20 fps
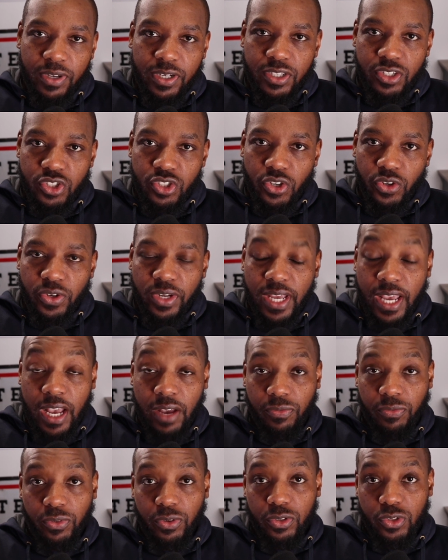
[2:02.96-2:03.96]
a concerted
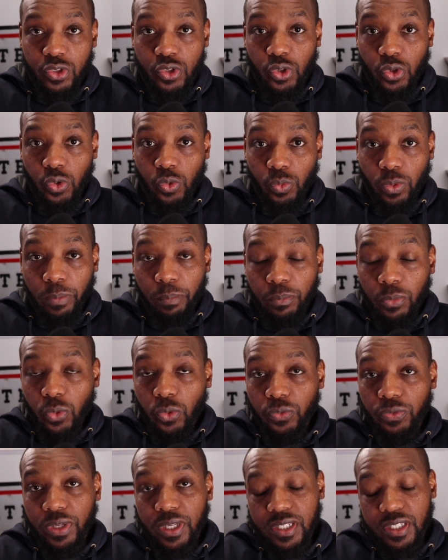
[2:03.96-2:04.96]
effort to
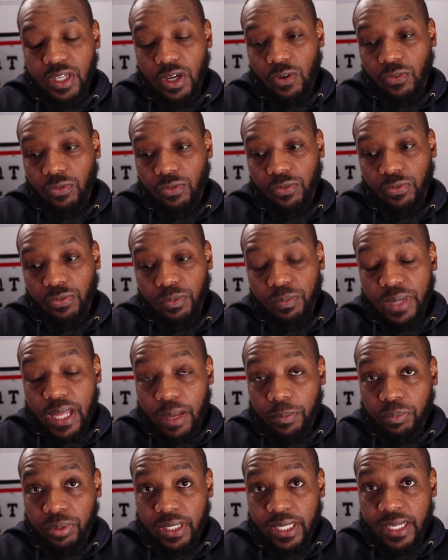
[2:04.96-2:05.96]
remove yourself from
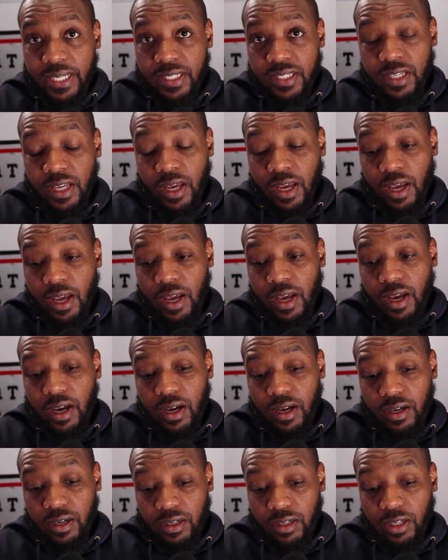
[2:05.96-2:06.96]
that place
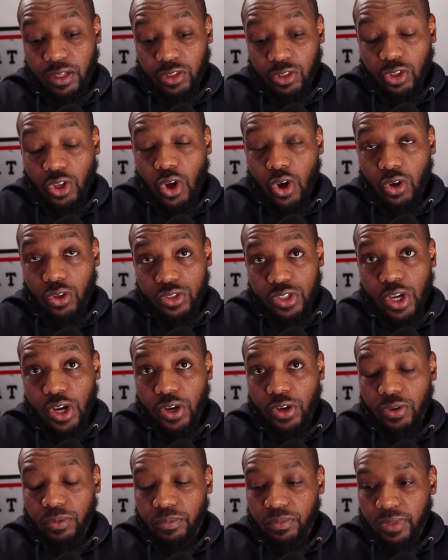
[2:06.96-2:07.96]
uh, long
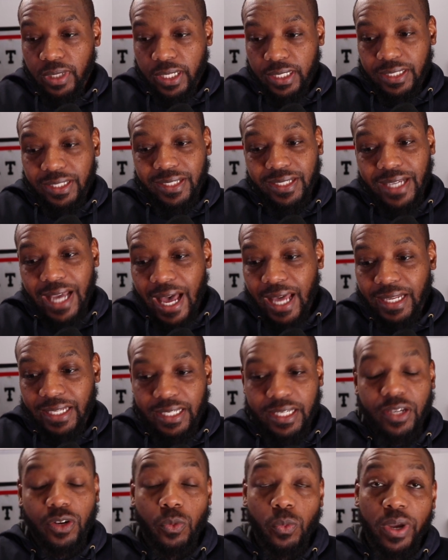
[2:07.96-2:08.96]
term. Like you got to
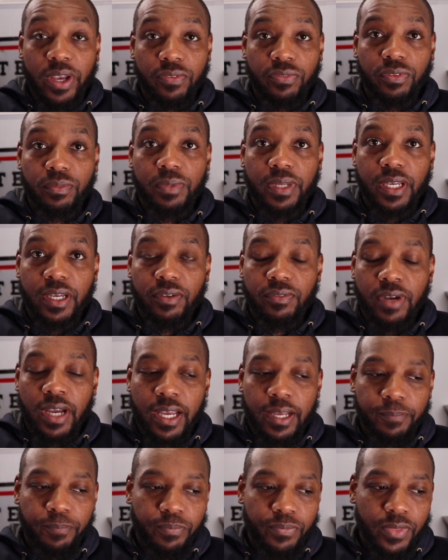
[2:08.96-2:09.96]
get away from there,
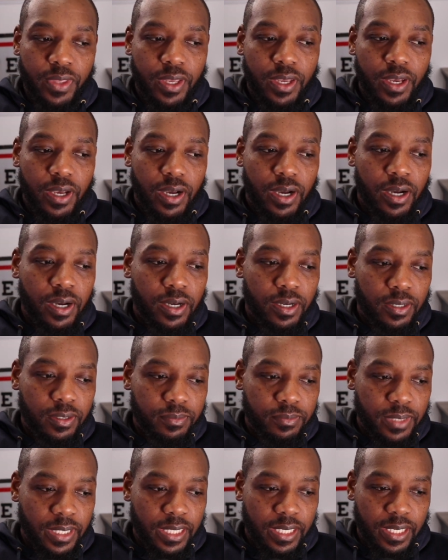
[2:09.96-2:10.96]
right?
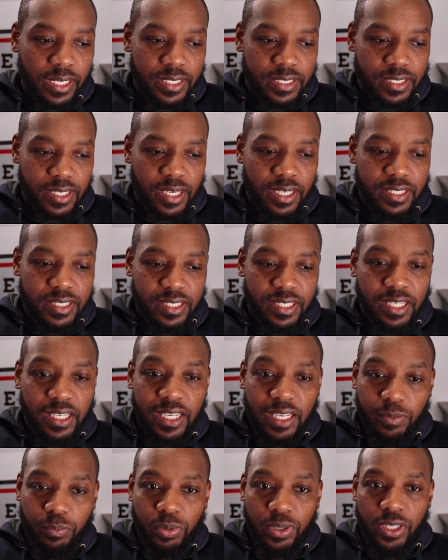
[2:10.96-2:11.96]
Um, it, it's, it's
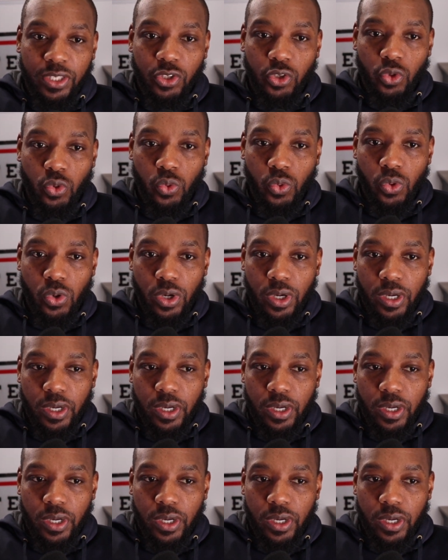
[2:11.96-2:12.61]
keeping you